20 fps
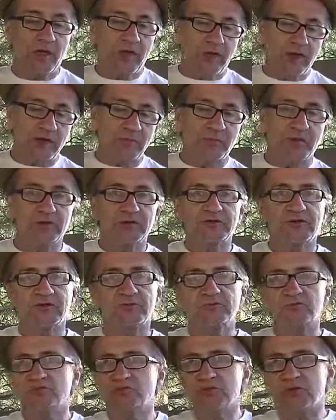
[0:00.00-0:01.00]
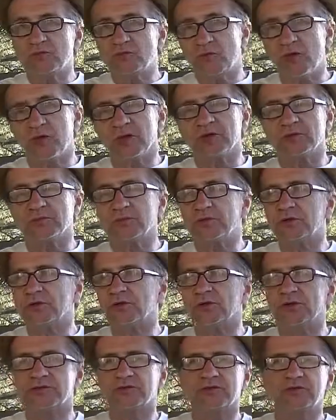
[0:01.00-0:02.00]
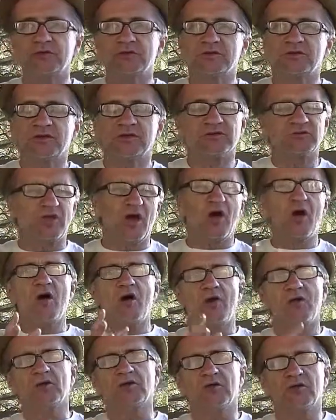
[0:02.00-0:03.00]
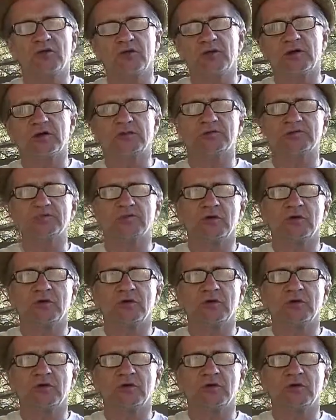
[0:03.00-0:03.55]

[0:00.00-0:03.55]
And the person didn't want to, you know, listen and said, "Oh, you know, well,